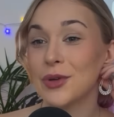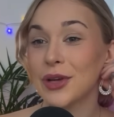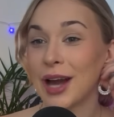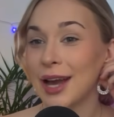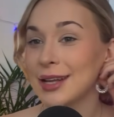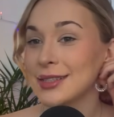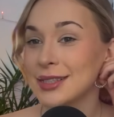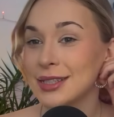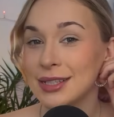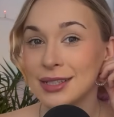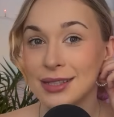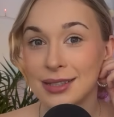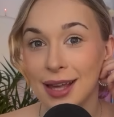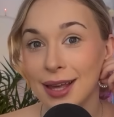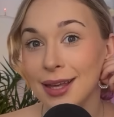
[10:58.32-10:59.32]
you guys are
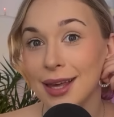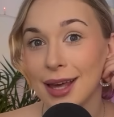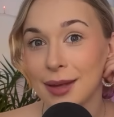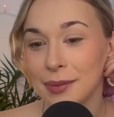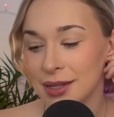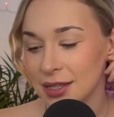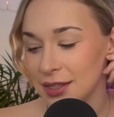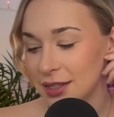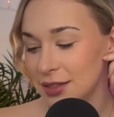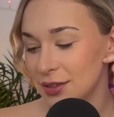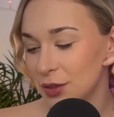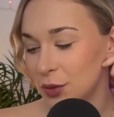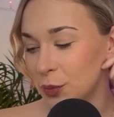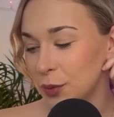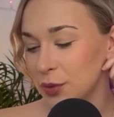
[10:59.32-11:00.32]
psychic because it's
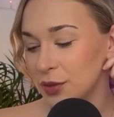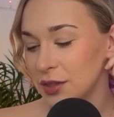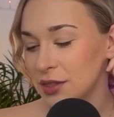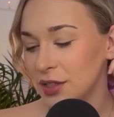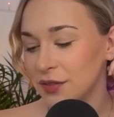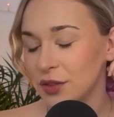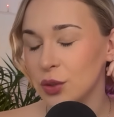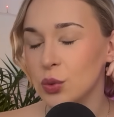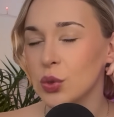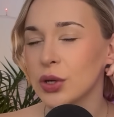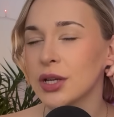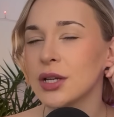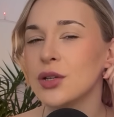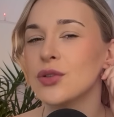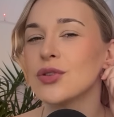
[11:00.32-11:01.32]
almost as if you
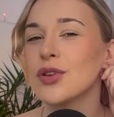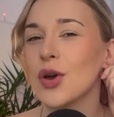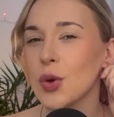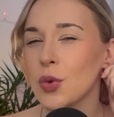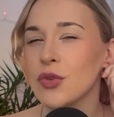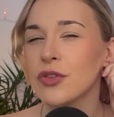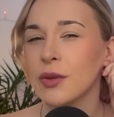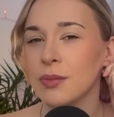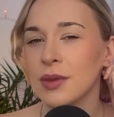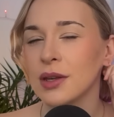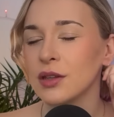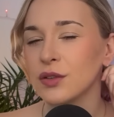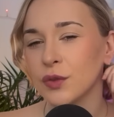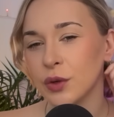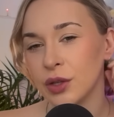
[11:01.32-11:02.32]
already know something
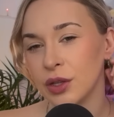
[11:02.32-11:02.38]
is for